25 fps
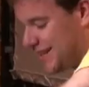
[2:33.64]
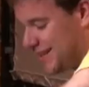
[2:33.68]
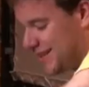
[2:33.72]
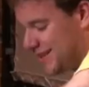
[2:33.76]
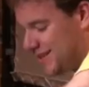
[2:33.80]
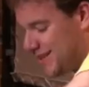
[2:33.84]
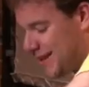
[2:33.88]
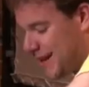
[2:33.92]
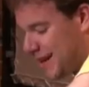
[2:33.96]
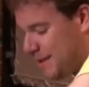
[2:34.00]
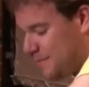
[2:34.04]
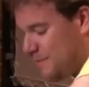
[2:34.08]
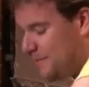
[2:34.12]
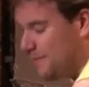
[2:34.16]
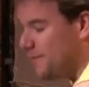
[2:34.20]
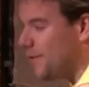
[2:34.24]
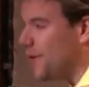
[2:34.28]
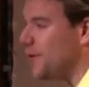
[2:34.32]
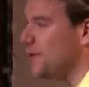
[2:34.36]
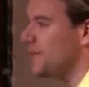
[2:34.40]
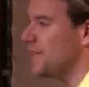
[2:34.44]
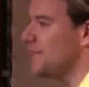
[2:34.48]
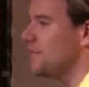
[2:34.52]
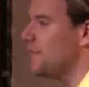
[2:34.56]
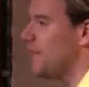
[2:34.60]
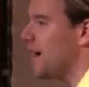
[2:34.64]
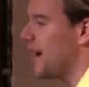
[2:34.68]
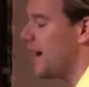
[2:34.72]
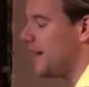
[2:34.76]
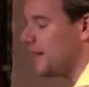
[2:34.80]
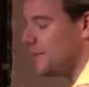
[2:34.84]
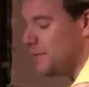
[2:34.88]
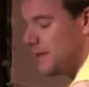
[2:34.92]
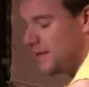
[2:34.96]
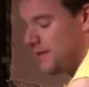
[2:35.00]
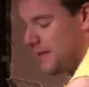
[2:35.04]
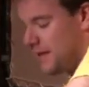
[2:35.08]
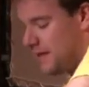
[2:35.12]
election time. Votes in
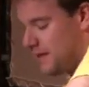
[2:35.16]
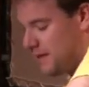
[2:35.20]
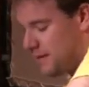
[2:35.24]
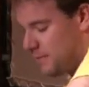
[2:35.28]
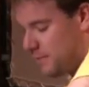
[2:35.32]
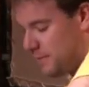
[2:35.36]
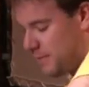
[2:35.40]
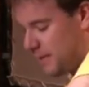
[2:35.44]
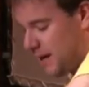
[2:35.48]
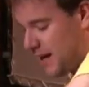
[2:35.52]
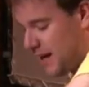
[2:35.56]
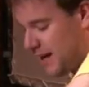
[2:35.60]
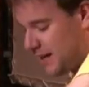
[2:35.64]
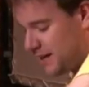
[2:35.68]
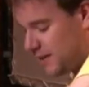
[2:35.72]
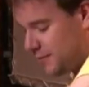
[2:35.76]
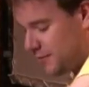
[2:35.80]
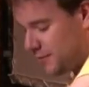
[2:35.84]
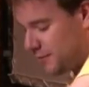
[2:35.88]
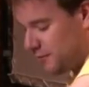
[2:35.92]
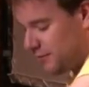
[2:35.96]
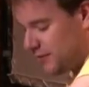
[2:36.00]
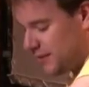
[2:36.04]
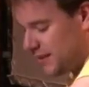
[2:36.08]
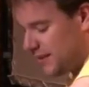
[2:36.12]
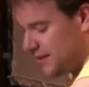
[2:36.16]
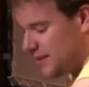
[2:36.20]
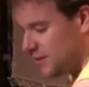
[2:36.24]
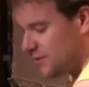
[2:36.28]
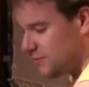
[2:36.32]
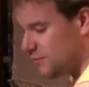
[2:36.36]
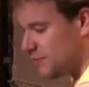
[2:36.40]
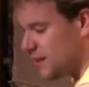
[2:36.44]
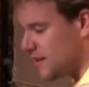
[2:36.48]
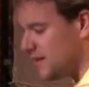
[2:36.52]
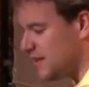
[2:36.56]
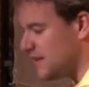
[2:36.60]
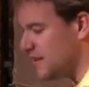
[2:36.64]
Parliament are cast for
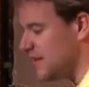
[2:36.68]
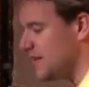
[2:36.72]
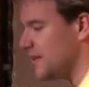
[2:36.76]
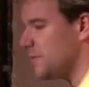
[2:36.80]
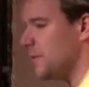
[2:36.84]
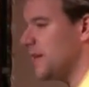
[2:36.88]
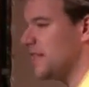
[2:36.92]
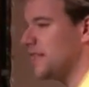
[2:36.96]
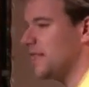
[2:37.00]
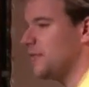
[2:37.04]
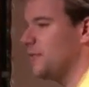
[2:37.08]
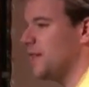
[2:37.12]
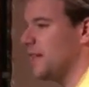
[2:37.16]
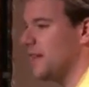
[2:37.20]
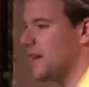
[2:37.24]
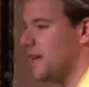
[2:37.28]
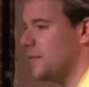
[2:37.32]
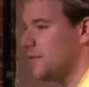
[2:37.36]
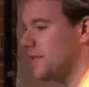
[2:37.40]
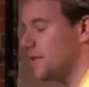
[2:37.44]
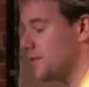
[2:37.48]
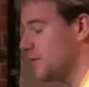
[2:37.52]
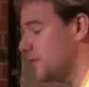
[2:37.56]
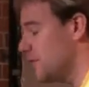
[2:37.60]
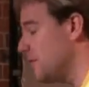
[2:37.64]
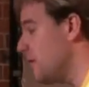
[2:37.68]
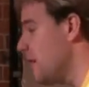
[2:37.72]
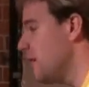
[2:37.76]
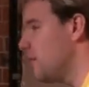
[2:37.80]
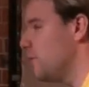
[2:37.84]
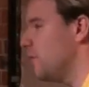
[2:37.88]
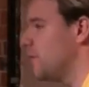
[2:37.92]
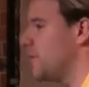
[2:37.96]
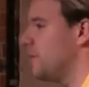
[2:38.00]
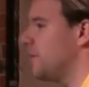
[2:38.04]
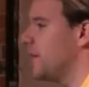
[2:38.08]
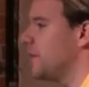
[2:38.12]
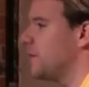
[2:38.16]
religious reasons, especially when it comes to,
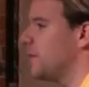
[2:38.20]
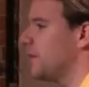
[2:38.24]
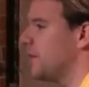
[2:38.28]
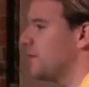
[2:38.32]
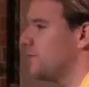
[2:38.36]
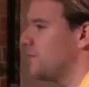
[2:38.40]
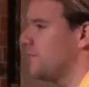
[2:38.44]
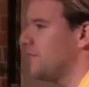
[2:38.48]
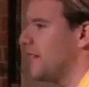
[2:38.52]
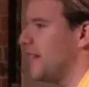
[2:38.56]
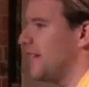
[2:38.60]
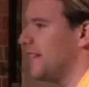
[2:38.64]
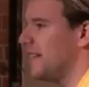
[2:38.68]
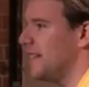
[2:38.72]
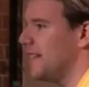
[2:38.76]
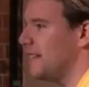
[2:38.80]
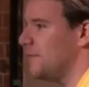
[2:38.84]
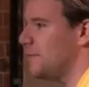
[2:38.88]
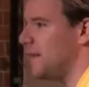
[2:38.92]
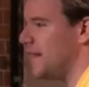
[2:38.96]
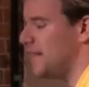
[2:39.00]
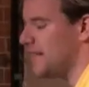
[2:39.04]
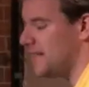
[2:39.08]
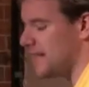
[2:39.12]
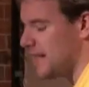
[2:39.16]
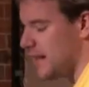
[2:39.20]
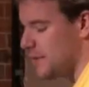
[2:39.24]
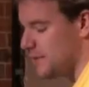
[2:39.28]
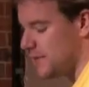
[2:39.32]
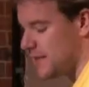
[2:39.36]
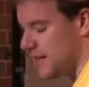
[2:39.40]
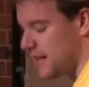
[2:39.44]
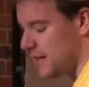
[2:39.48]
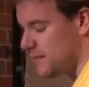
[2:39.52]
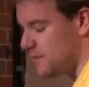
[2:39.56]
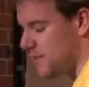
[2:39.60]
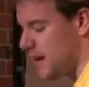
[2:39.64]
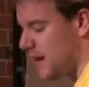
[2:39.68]
well, the big one lately has been
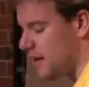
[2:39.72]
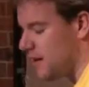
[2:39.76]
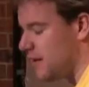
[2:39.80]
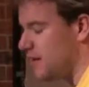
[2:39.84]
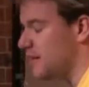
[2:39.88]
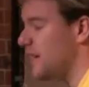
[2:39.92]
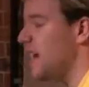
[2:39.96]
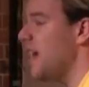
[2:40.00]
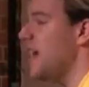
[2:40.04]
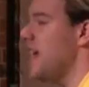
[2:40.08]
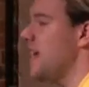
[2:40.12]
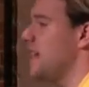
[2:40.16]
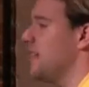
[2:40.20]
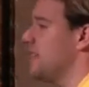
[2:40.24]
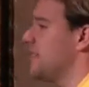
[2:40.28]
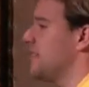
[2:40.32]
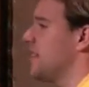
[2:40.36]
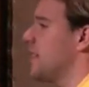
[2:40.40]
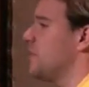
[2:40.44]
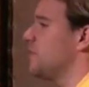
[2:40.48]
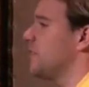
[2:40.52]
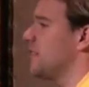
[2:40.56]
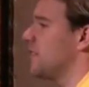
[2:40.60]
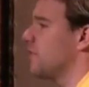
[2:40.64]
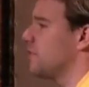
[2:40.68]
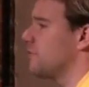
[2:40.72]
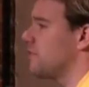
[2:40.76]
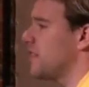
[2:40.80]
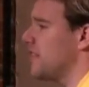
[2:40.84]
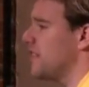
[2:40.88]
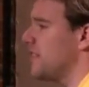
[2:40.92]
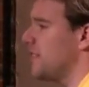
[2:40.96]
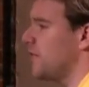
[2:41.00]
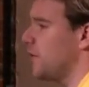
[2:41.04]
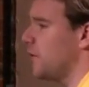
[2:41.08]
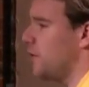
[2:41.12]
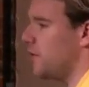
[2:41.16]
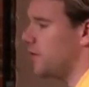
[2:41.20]
same-sex marriage, stem cell
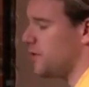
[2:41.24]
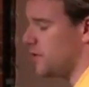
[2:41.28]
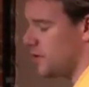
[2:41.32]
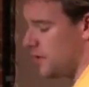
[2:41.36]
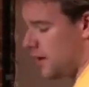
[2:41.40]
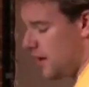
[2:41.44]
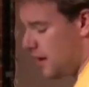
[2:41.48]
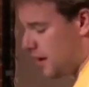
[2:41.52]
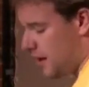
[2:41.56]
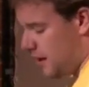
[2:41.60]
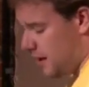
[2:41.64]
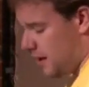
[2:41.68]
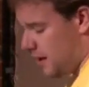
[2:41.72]
research,